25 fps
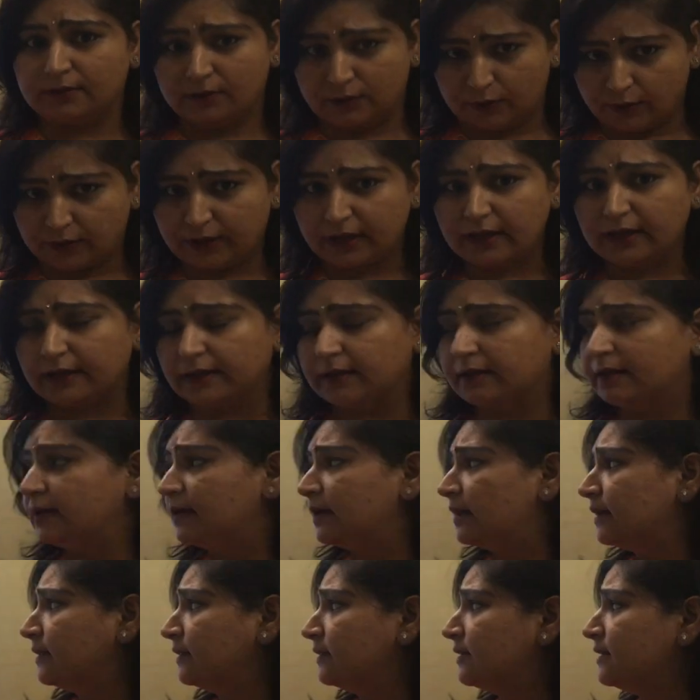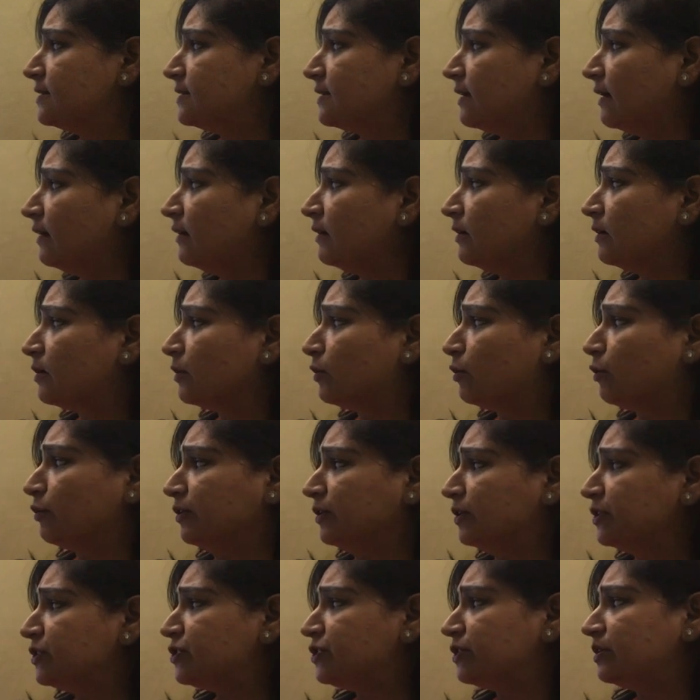Okay. These are
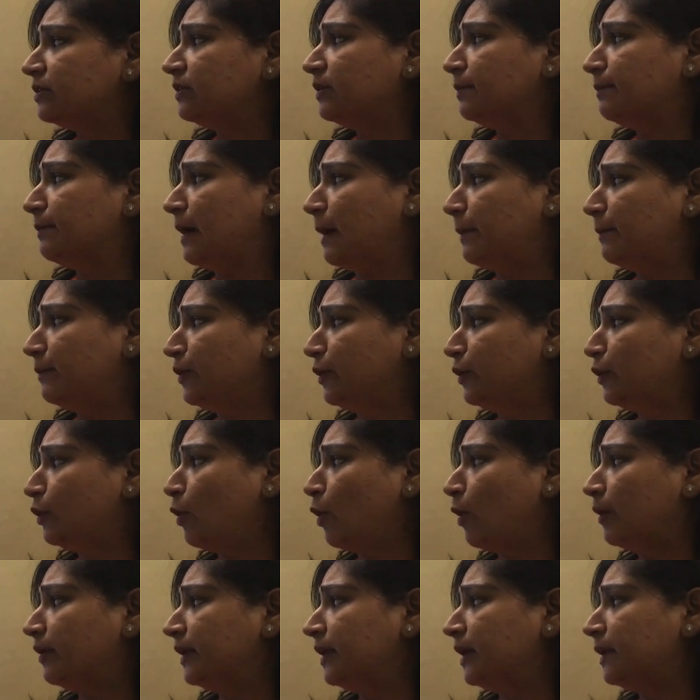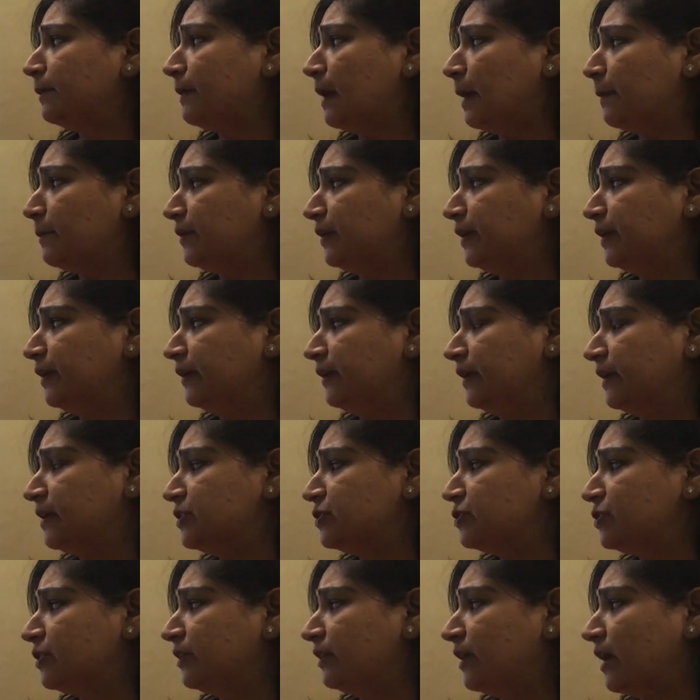cognition, memory recording, memory
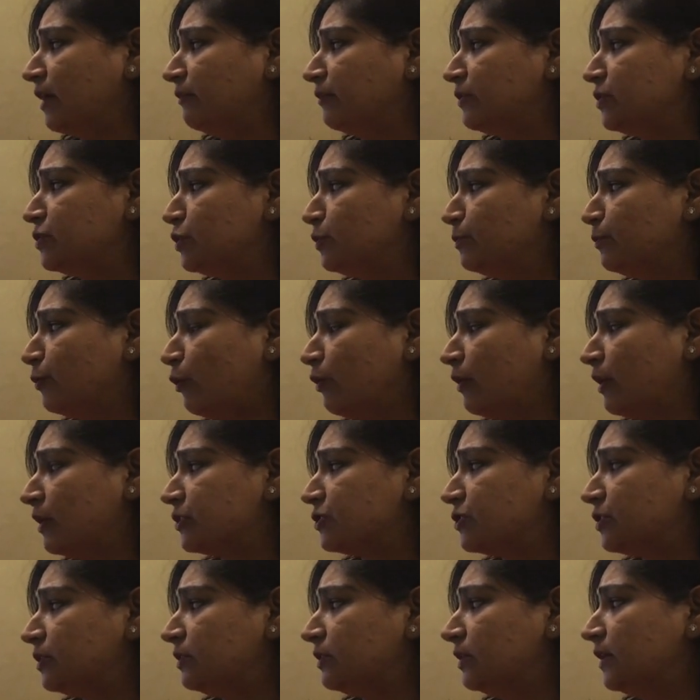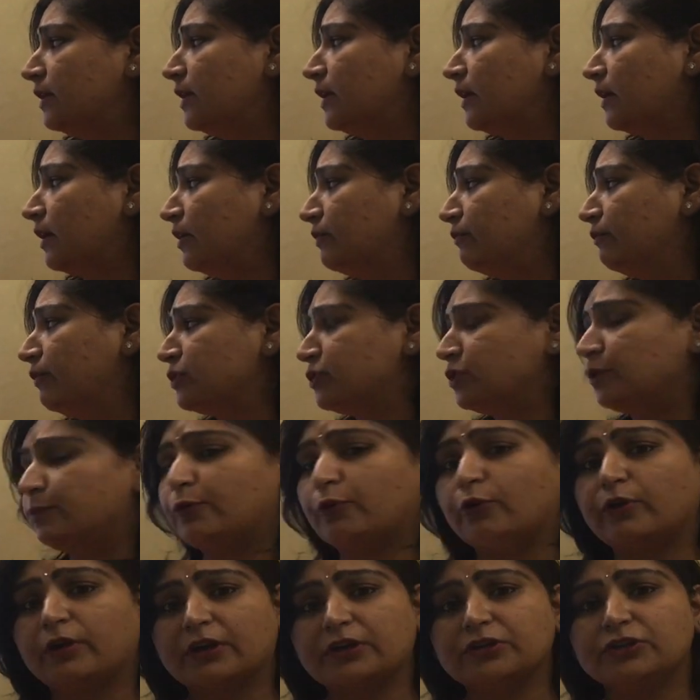retention, divergent production, convergent
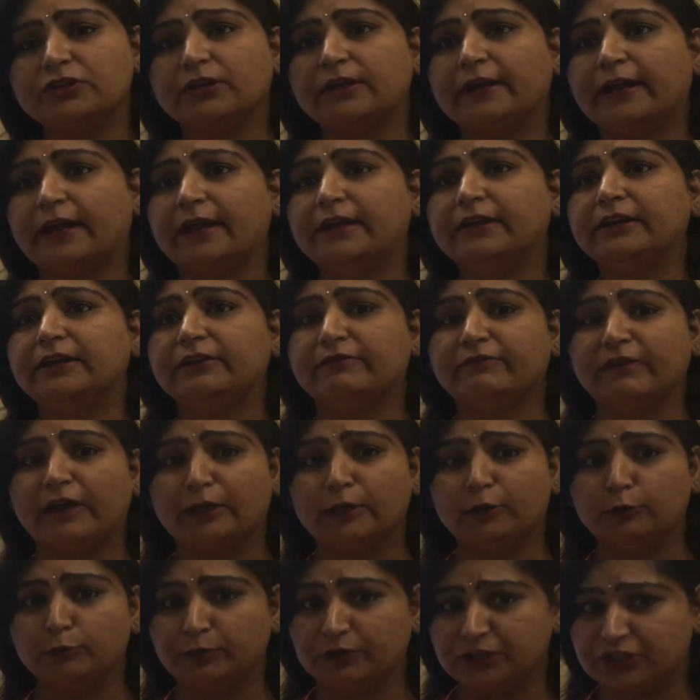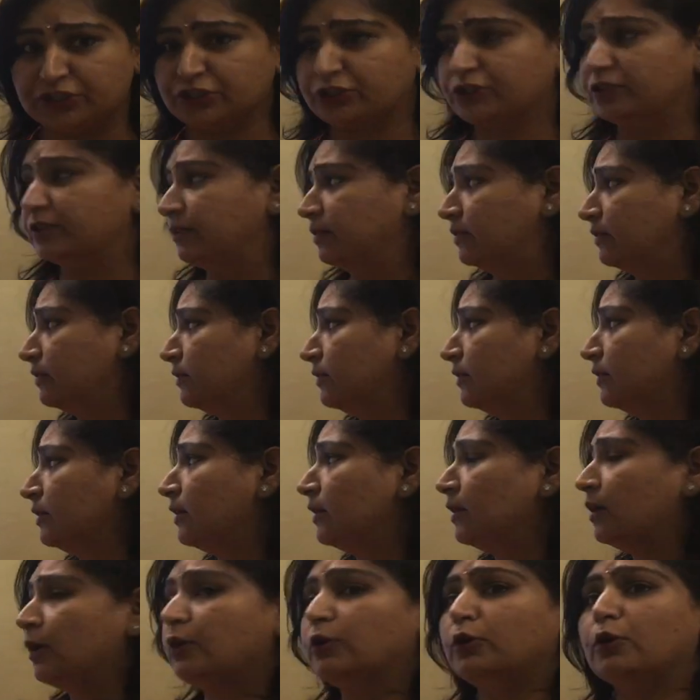production and evaluation.
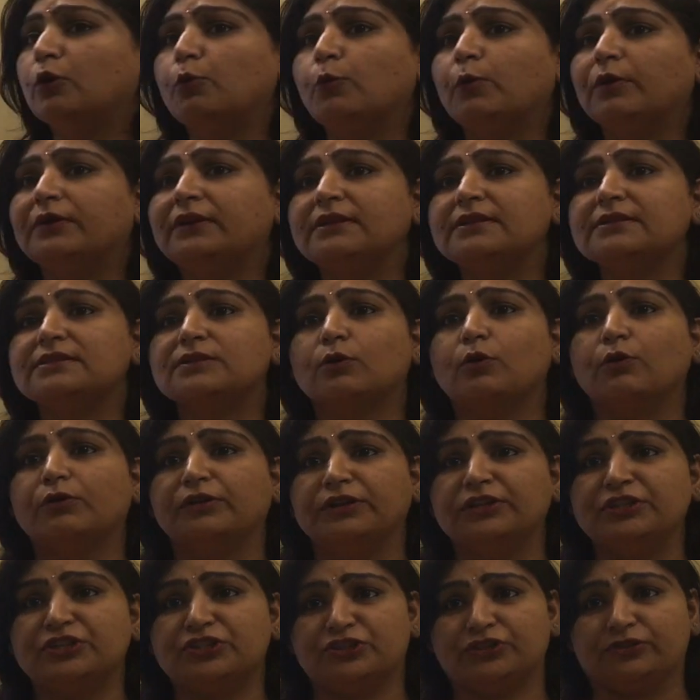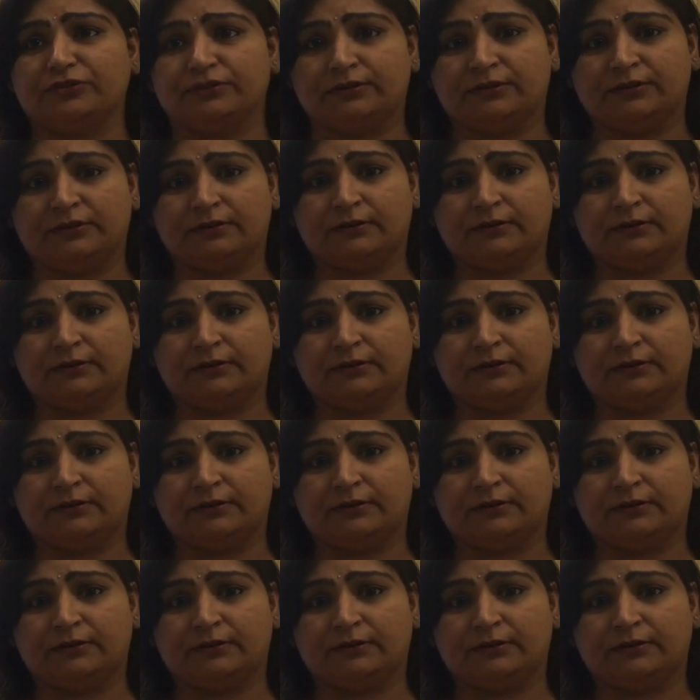Now what is cognition?